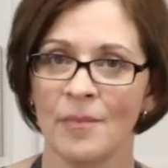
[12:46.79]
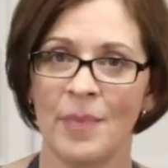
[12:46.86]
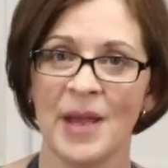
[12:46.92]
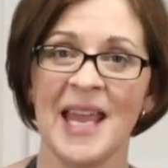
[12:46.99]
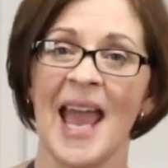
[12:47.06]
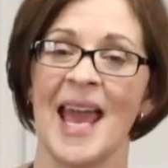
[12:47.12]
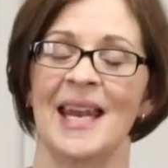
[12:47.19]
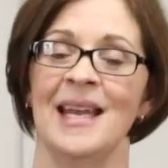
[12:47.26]

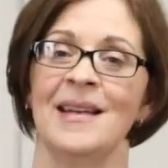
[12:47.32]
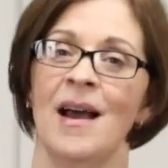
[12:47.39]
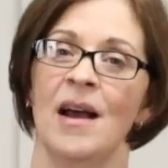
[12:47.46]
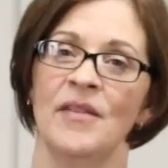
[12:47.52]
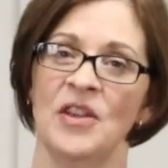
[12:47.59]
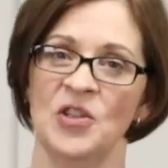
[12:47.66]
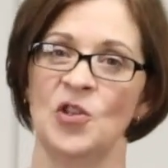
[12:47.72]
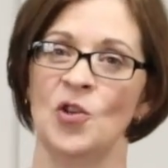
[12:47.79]
beginning
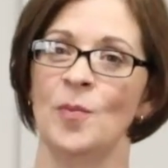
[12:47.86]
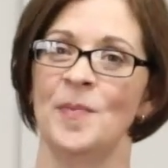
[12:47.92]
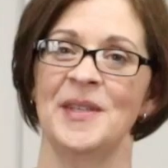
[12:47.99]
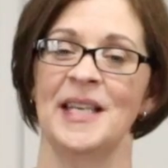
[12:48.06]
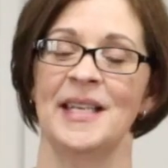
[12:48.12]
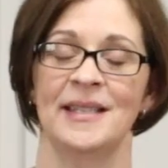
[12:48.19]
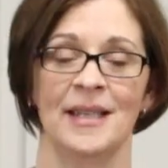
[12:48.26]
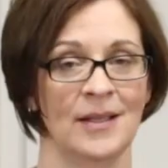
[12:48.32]
of the soup
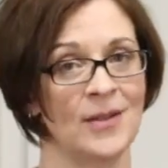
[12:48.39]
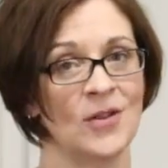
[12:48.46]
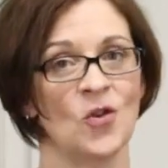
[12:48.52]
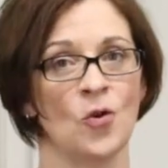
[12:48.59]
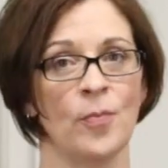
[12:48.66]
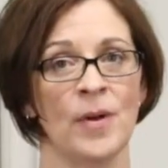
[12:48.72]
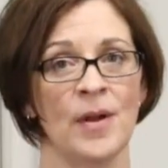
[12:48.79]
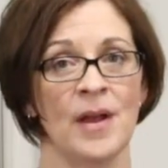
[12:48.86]
season
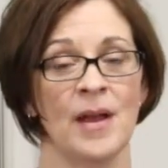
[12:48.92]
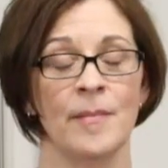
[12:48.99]
soup